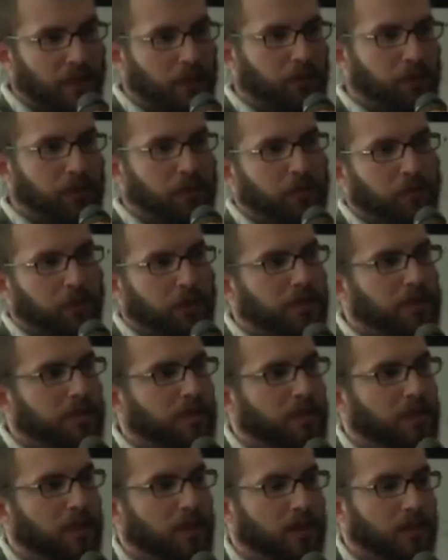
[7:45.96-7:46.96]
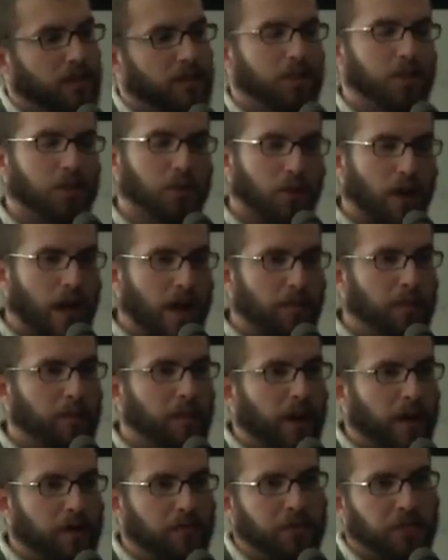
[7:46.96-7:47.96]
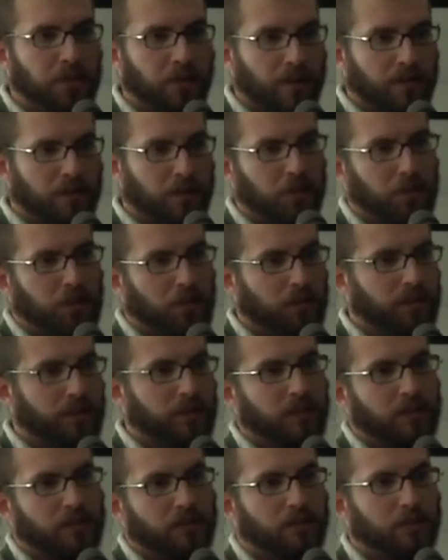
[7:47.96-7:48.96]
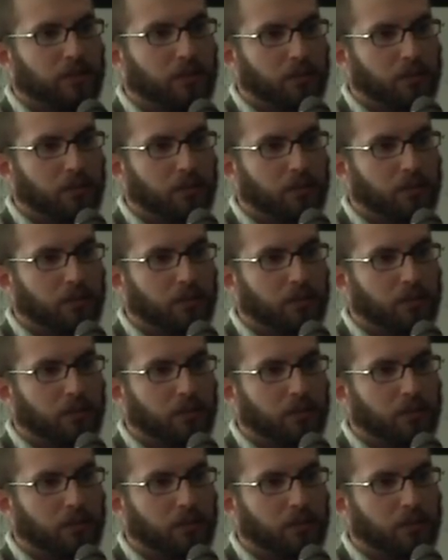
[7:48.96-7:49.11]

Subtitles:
was first described by Richard Evan Schultes,